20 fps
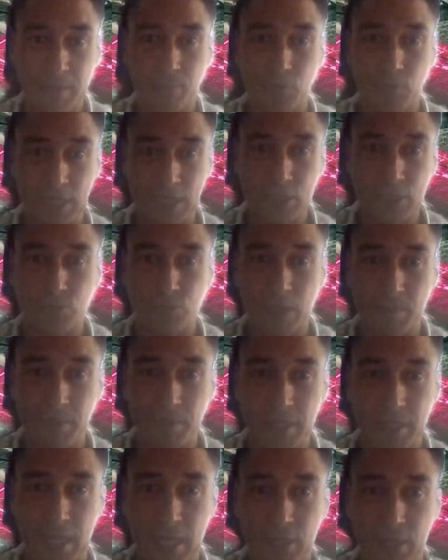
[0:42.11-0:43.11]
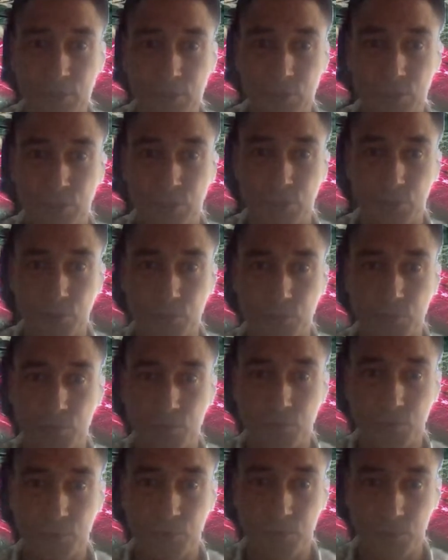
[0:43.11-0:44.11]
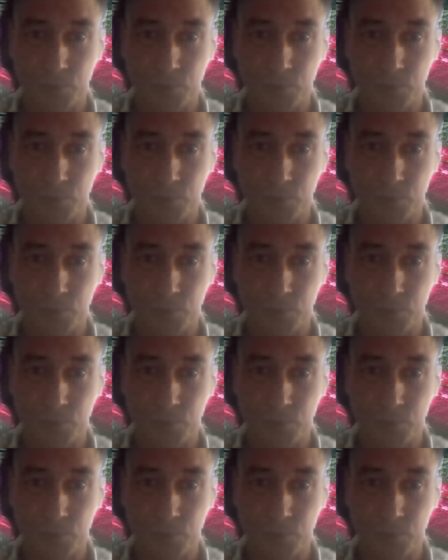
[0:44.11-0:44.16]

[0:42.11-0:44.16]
branch Reppy out to